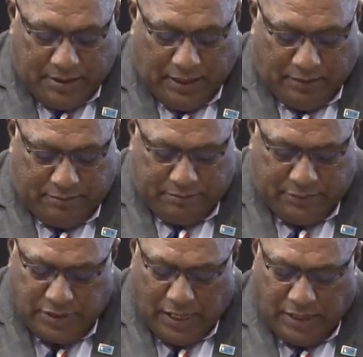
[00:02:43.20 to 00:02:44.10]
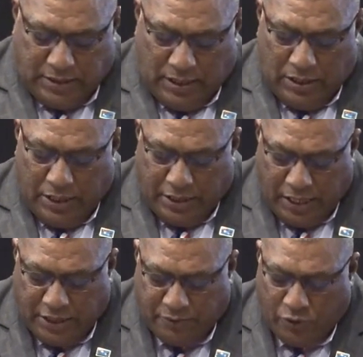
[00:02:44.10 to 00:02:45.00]
that these are still early
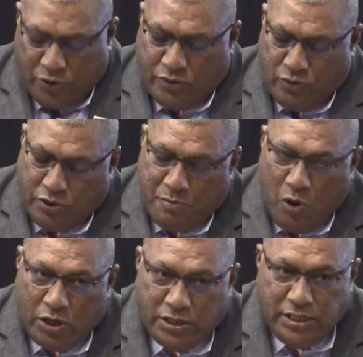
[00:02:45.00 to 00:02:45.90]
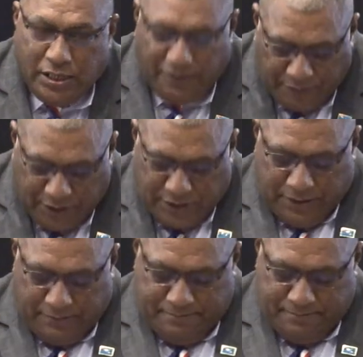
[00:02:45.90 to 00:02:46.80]
days for true democracy in
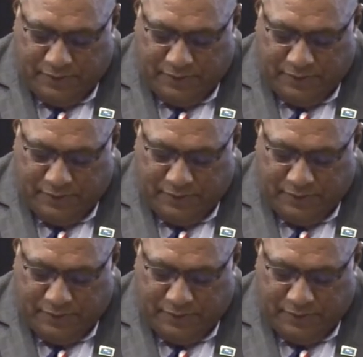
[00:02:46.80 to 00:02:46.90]
Fiji.